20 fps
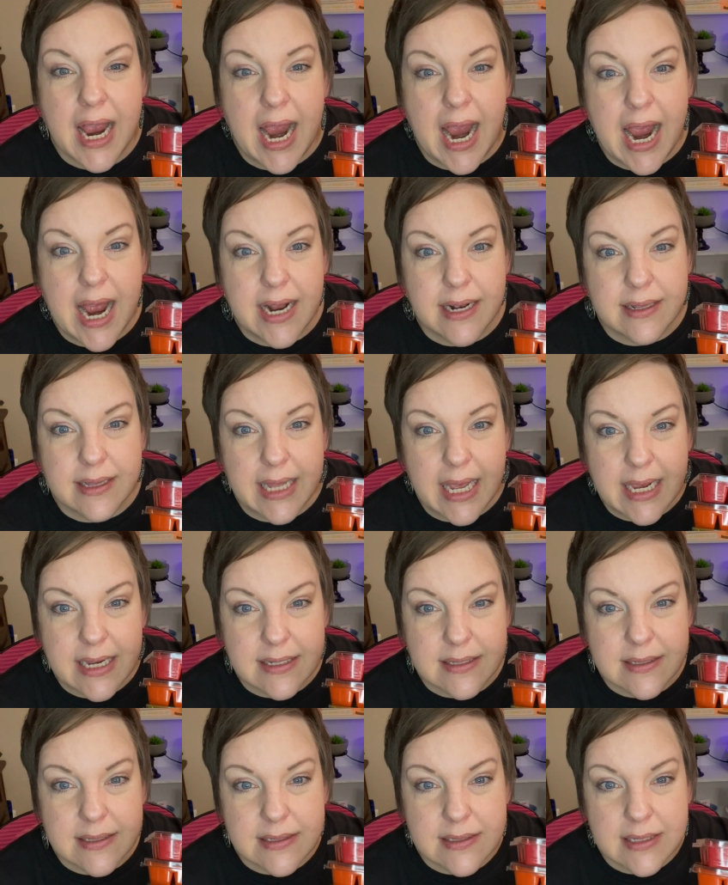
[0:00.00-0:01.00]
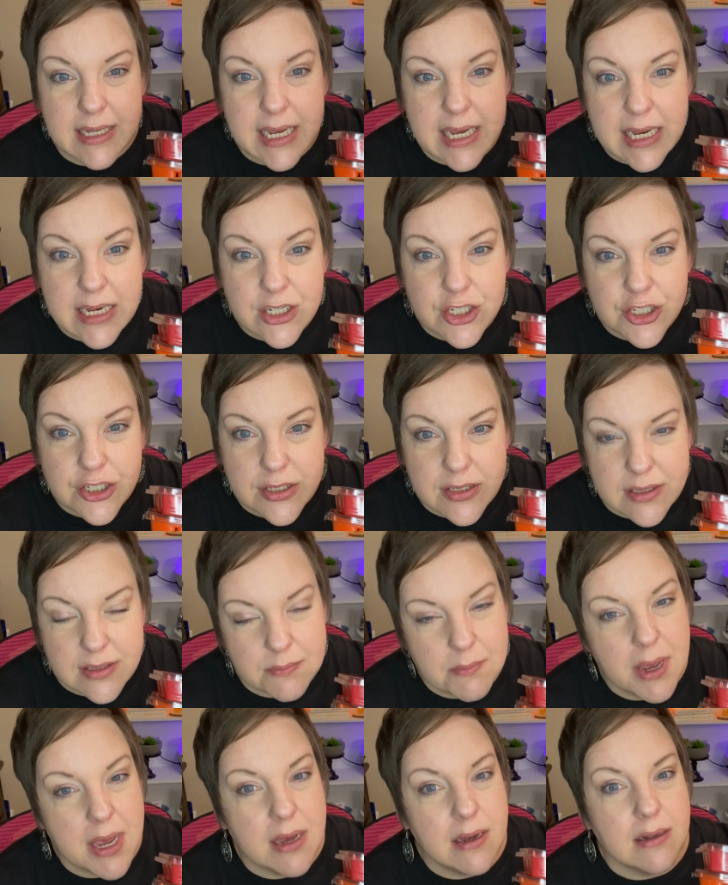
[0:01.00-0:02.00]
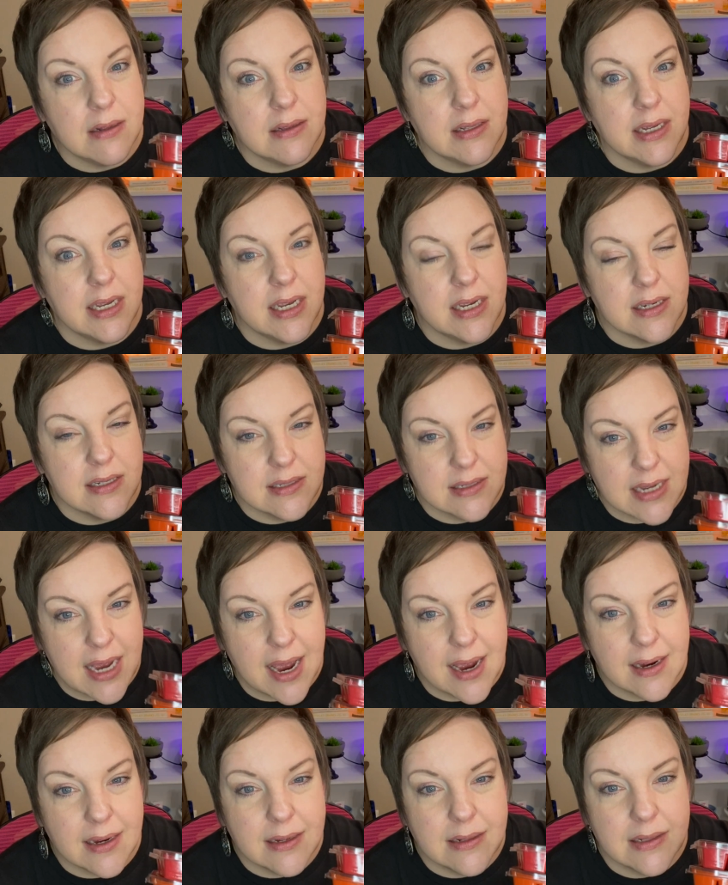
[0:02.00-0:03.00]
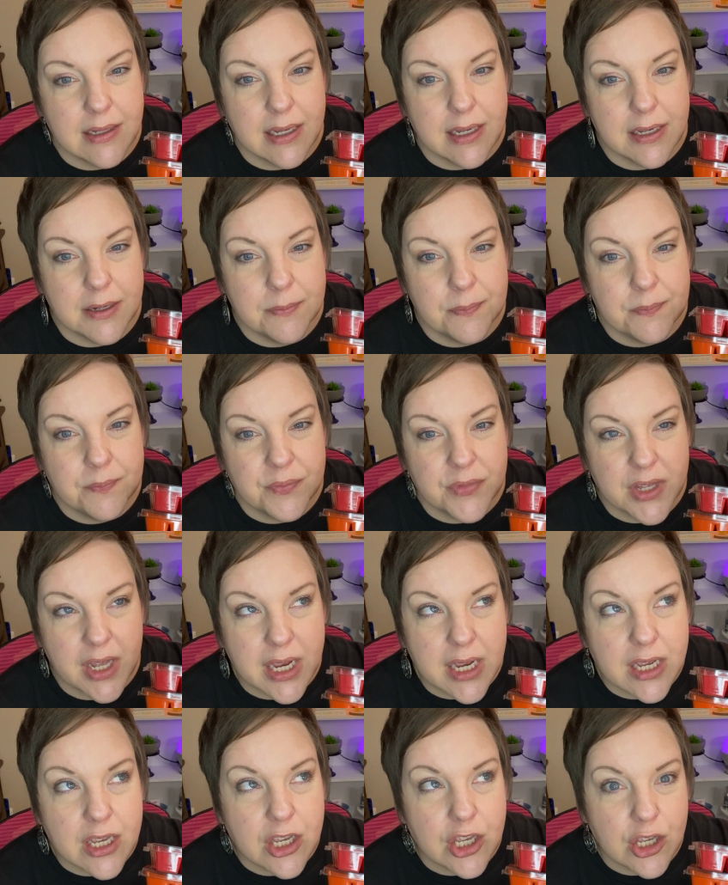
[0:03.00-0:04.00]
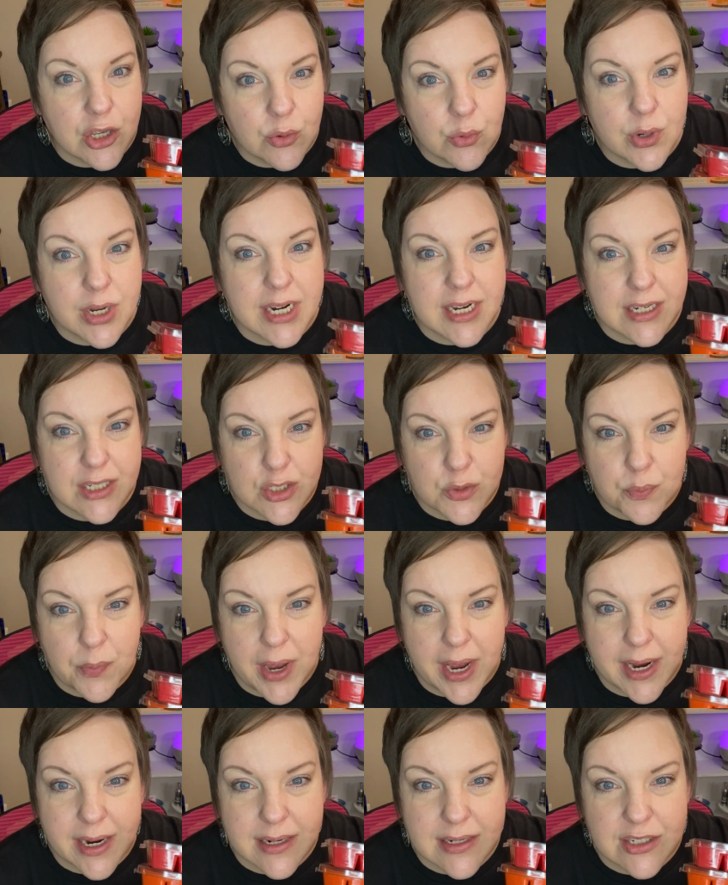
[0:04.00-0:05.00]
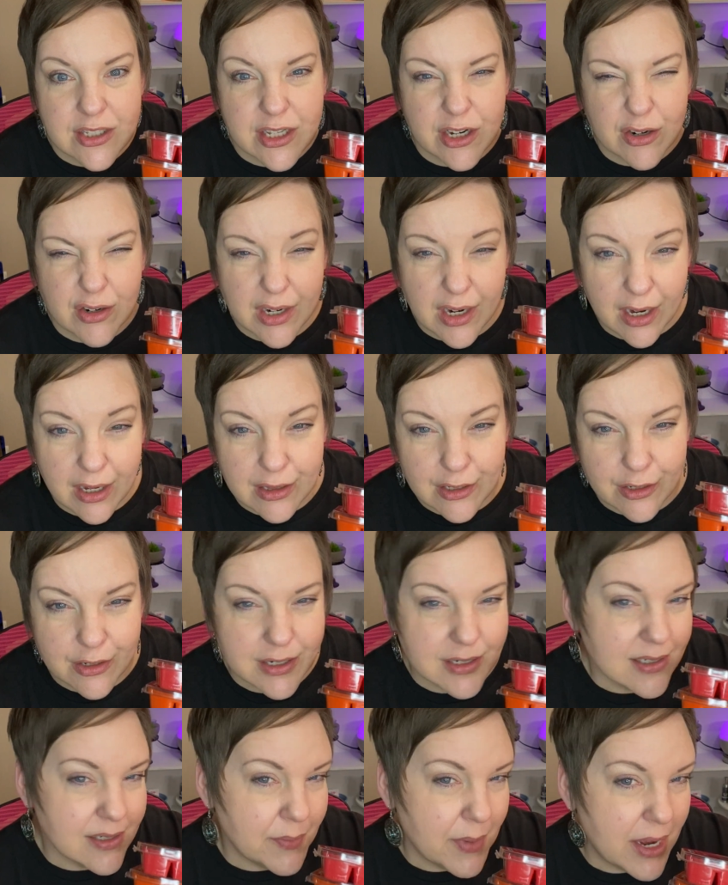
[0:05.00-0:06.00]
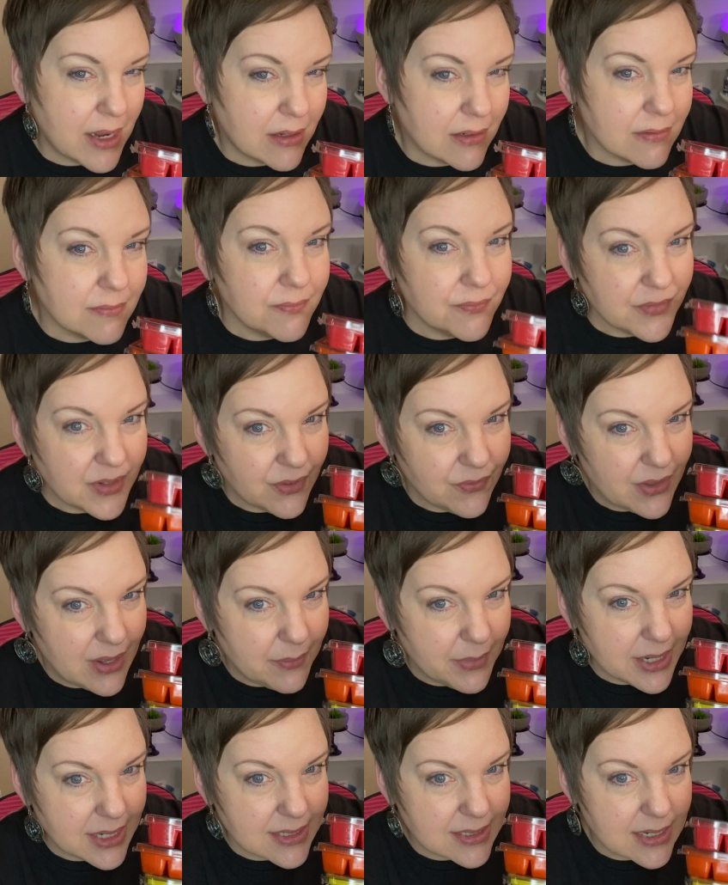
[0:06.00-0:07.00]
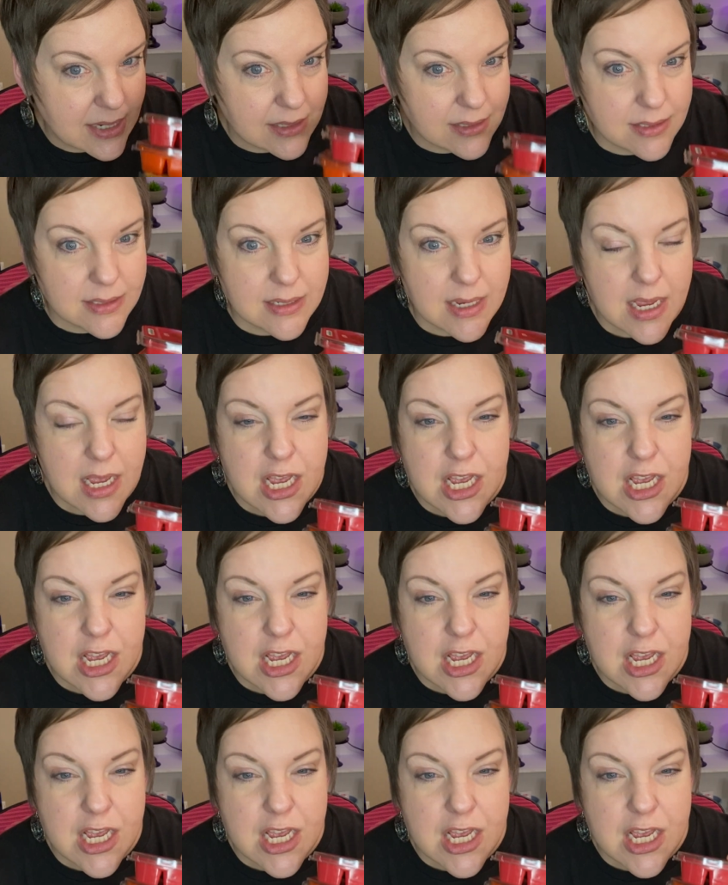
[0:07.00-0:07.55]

and they each smell exactly like you would expect their color to smell, if that makes sense.